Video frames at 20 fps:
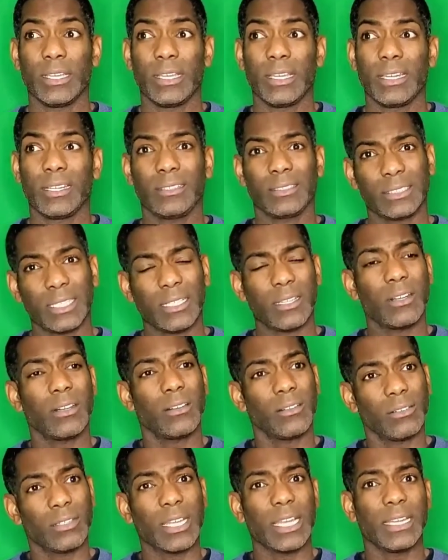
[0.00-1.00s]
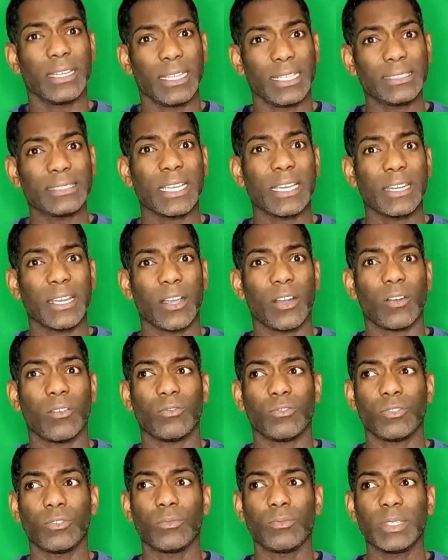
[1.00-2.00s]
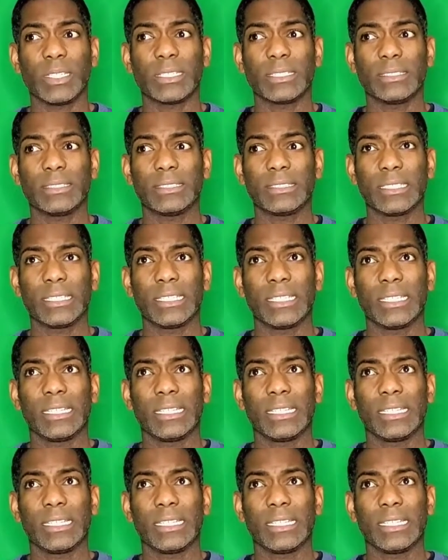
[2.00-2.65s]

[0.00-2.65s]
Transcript: And I was like, oh, okay, that's kind of helpful, because